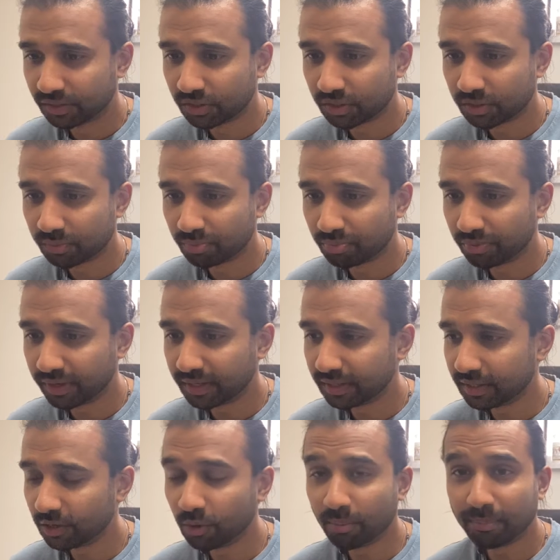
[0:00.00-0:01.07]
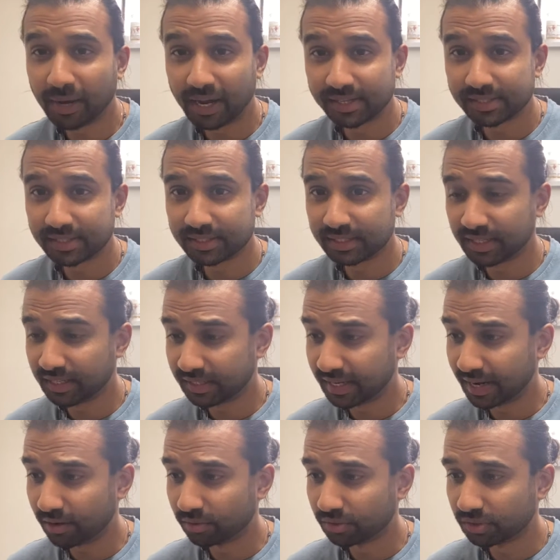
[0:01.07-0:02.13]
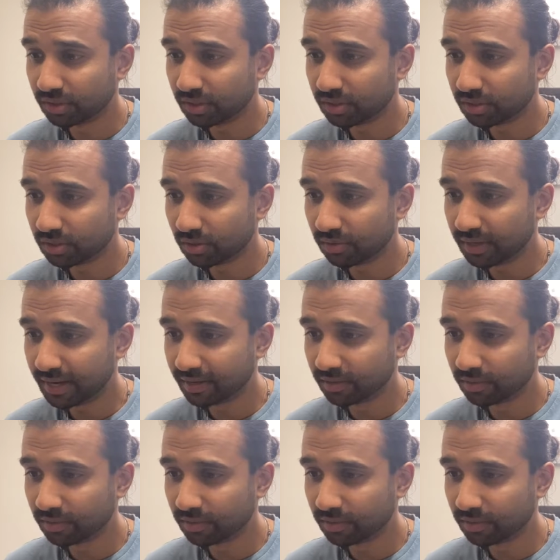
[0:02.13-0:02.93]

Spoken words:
just bring the opacity down, just so that